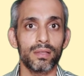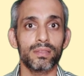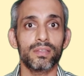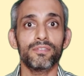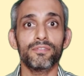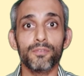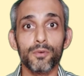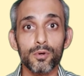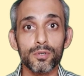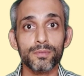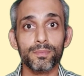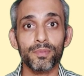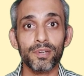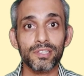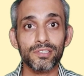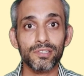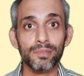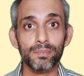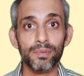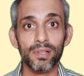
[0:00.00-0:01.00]
The fourth
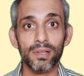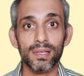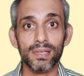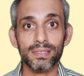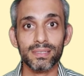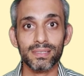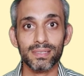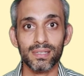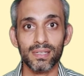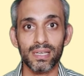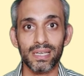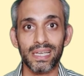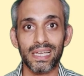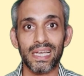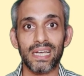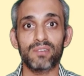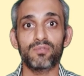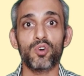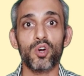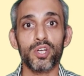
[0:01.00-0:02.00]
principle is
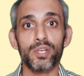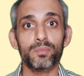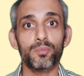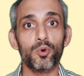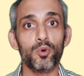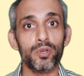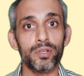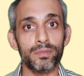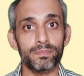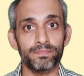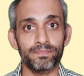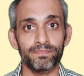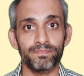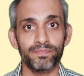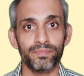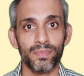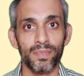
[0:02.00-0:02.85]
avoid boredom.